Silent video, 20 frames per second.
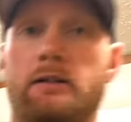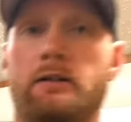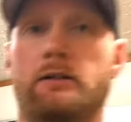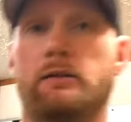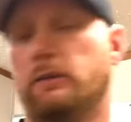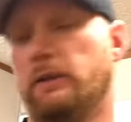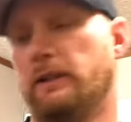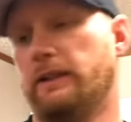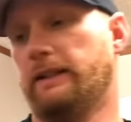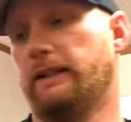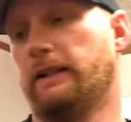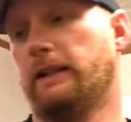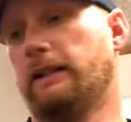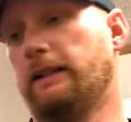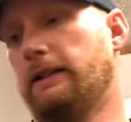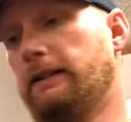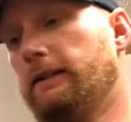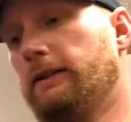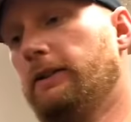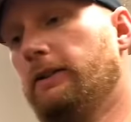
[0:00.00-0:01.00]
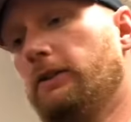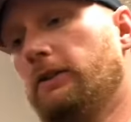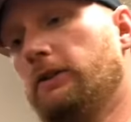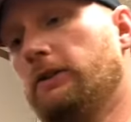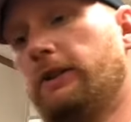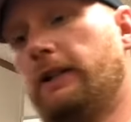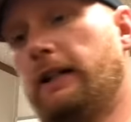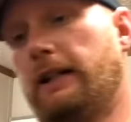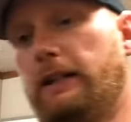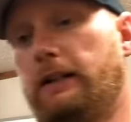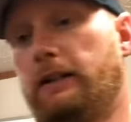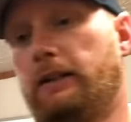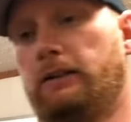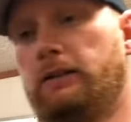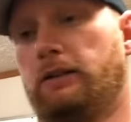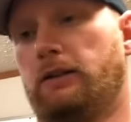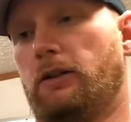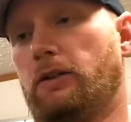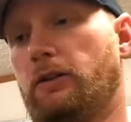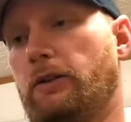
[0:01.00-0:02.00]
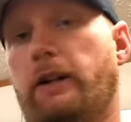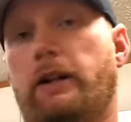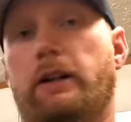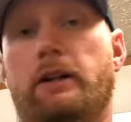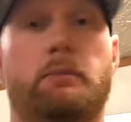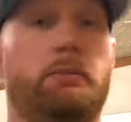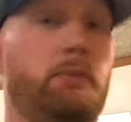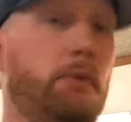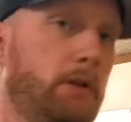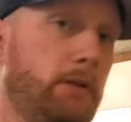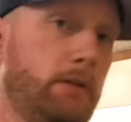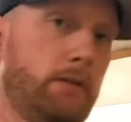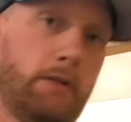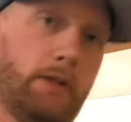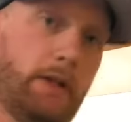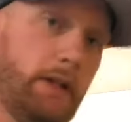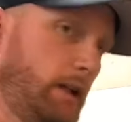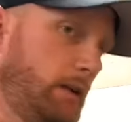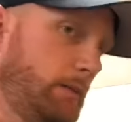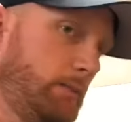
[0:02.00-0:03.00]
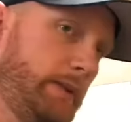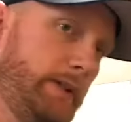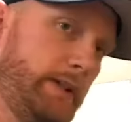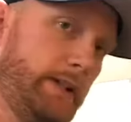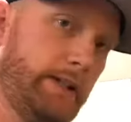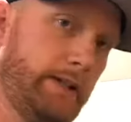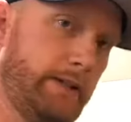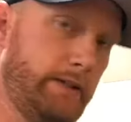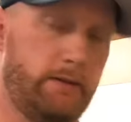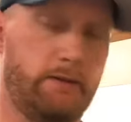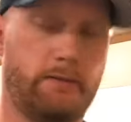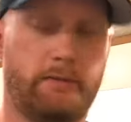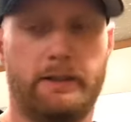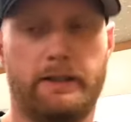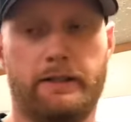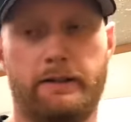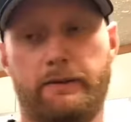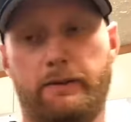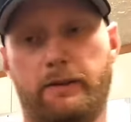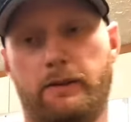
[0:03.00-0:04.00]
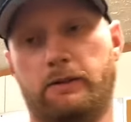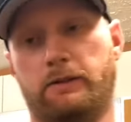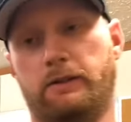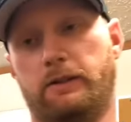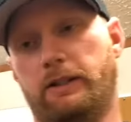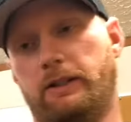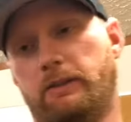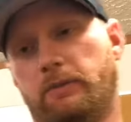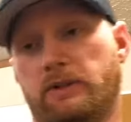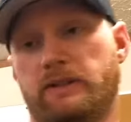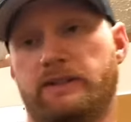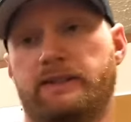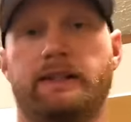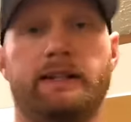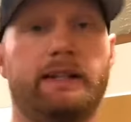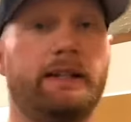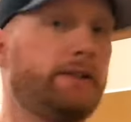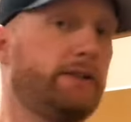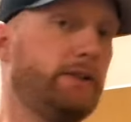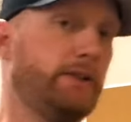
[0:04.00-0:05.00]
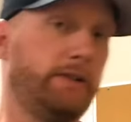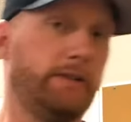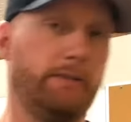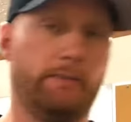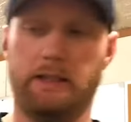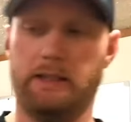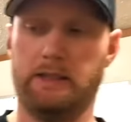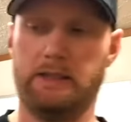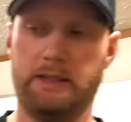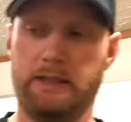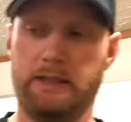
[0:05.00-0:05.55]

was a little thing called Ear Pro or ear protection or whatever. It was issued to me.